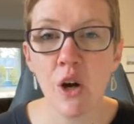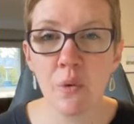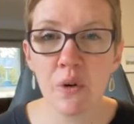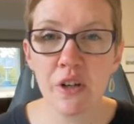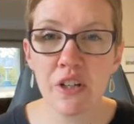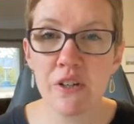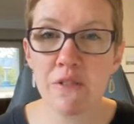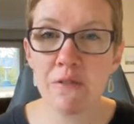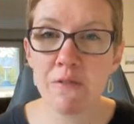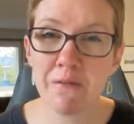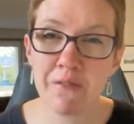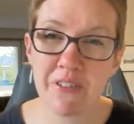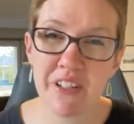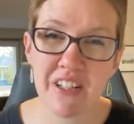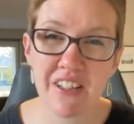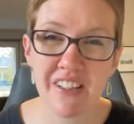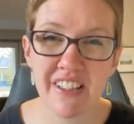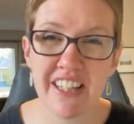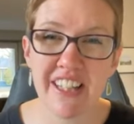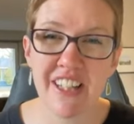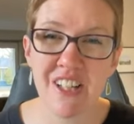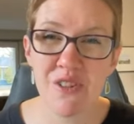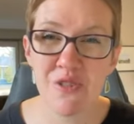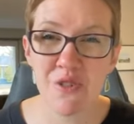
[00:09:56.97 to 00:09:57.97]
when you feel
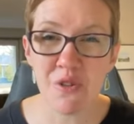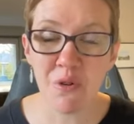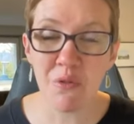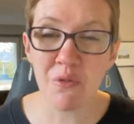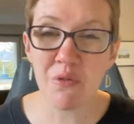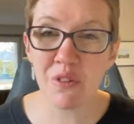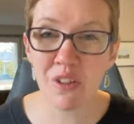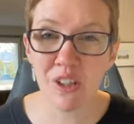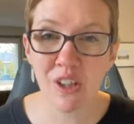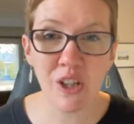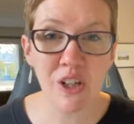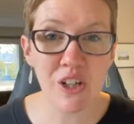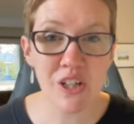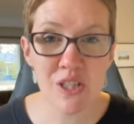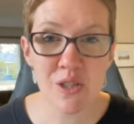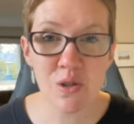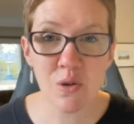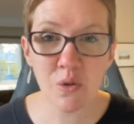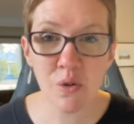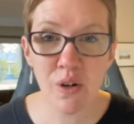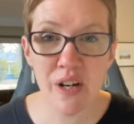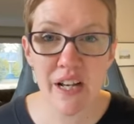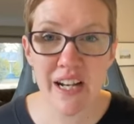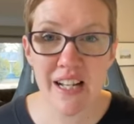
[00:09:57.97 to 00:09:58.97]
like you don't look
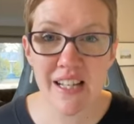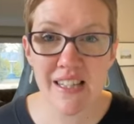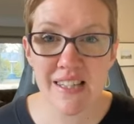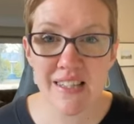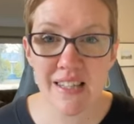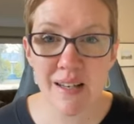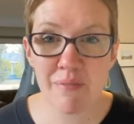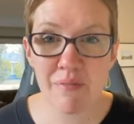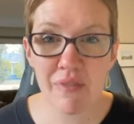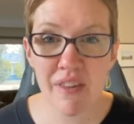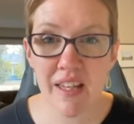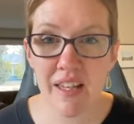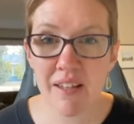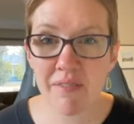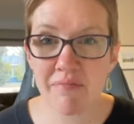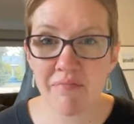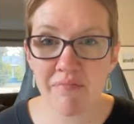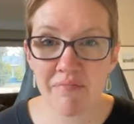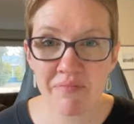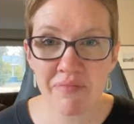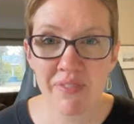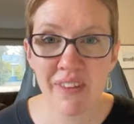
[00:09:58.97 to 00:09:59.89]
so great in something,